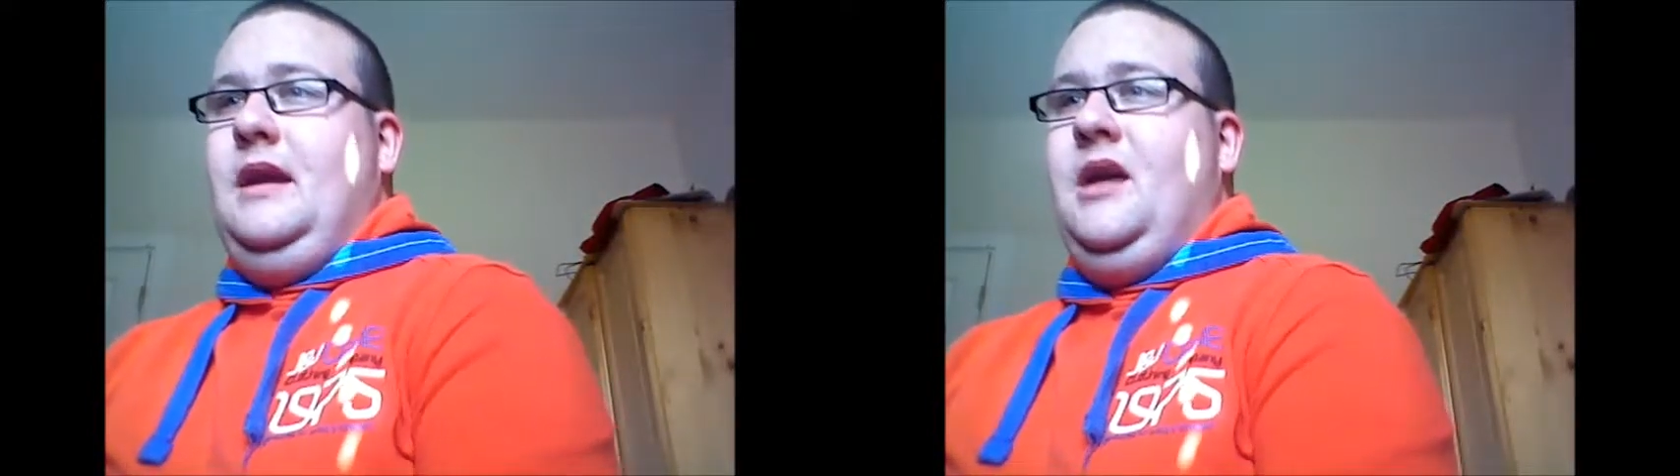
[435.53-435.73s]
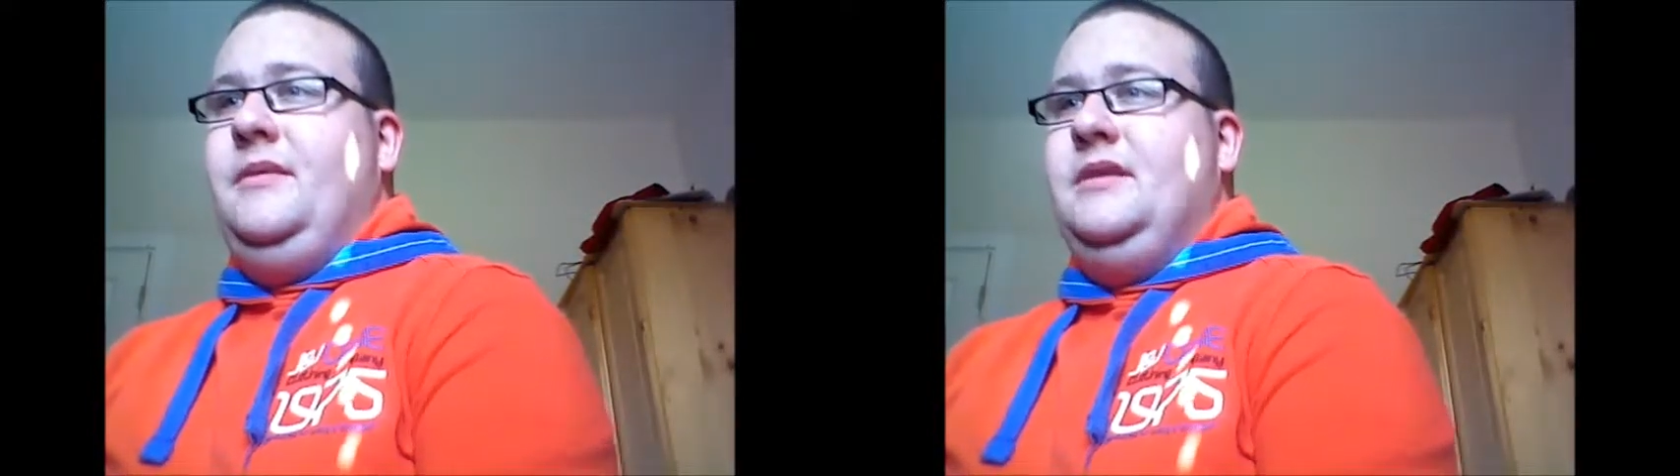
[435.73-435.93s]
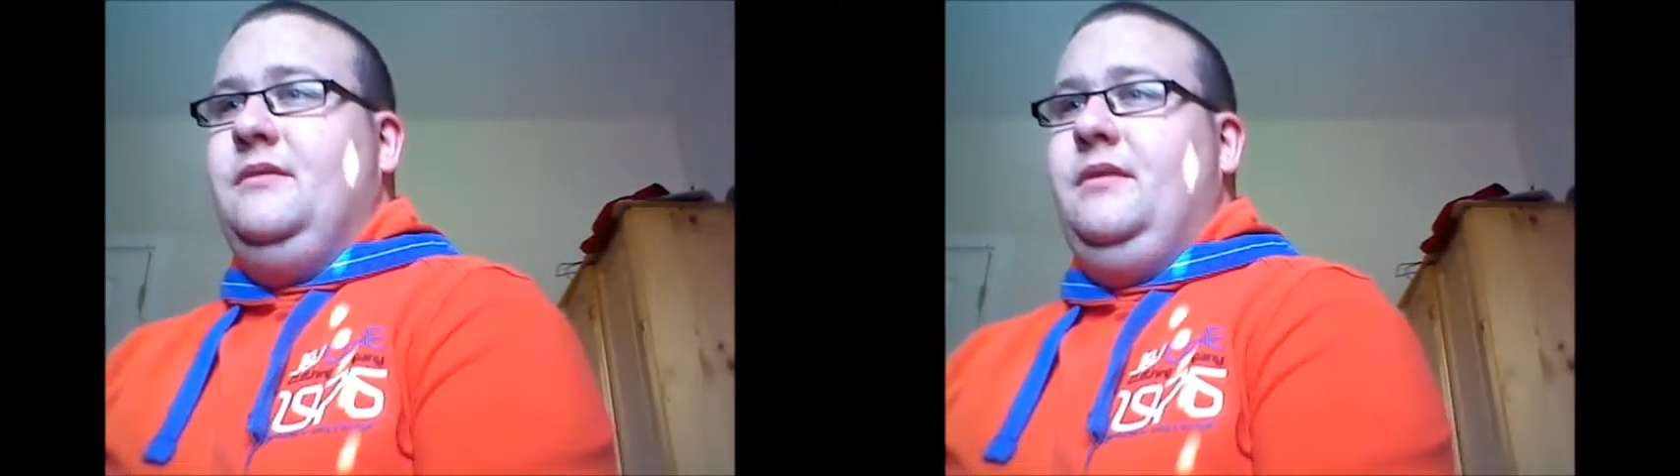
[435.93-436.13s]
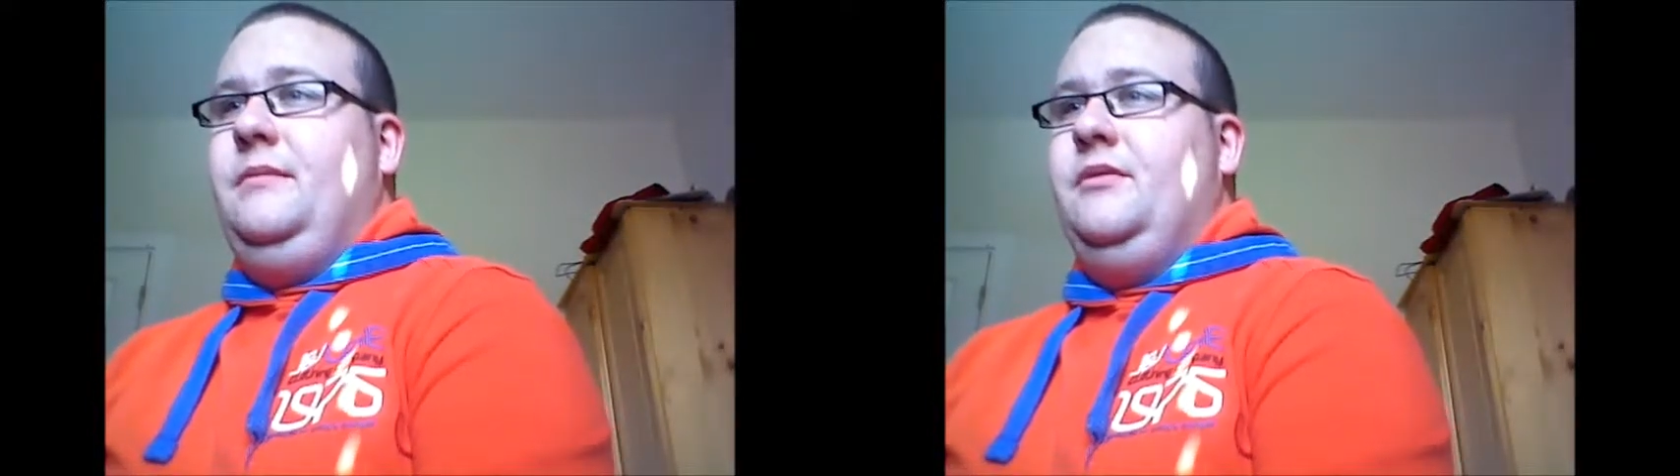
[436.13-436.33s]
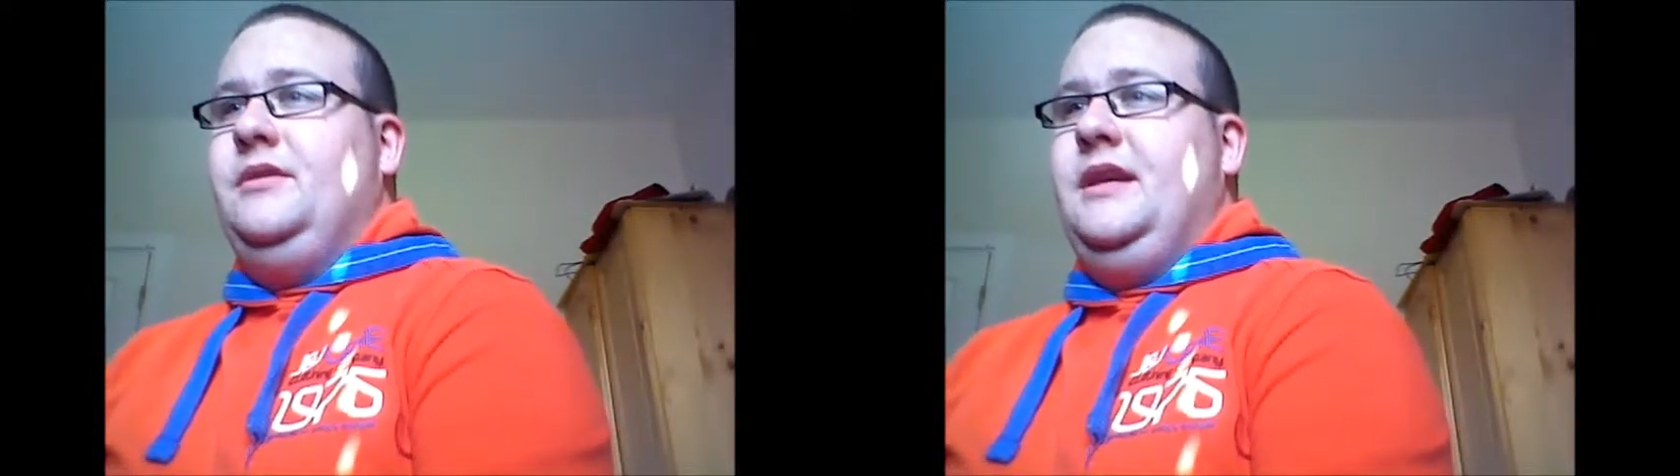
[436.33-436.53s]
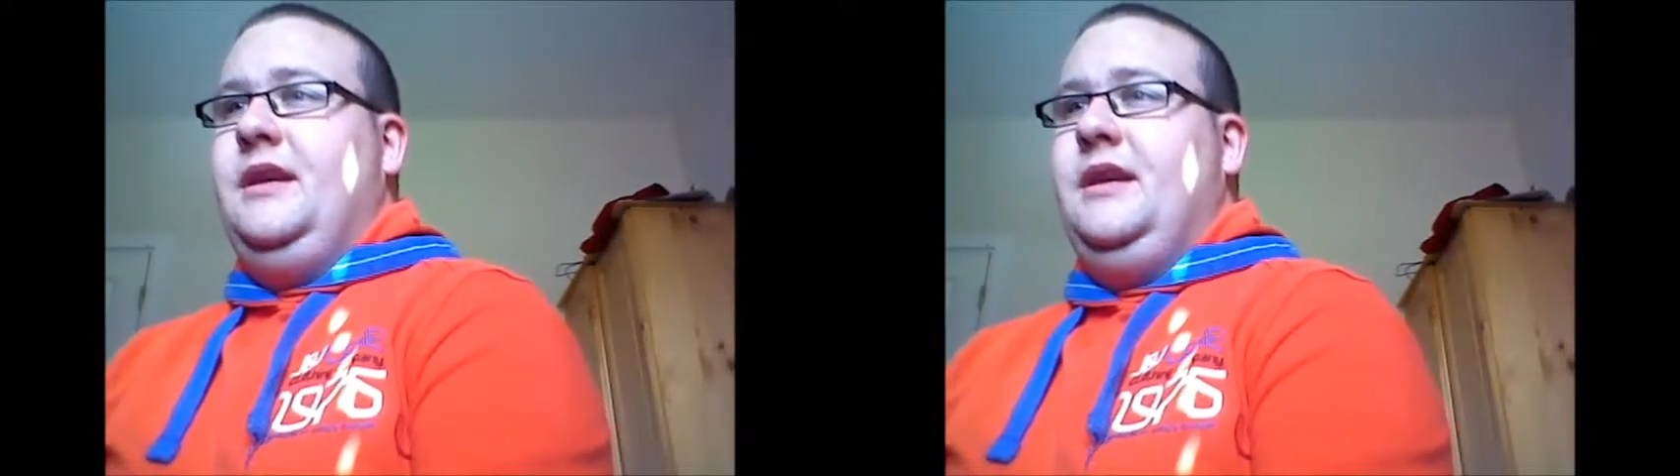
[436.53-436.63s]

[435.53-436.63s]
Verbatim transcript: the arm into the ring post.